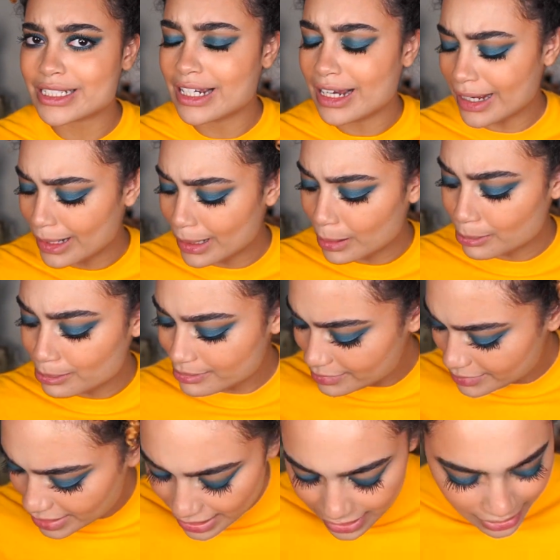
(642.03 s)

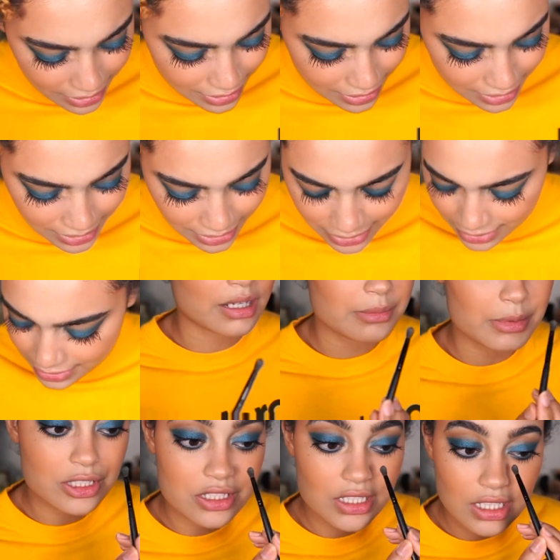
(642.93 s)
I'm
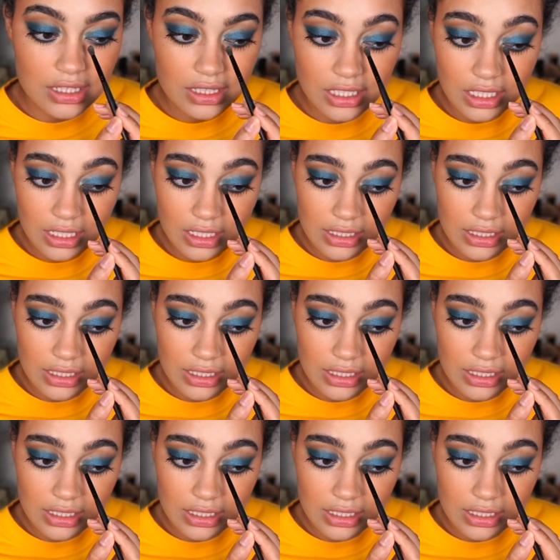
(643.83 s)
using the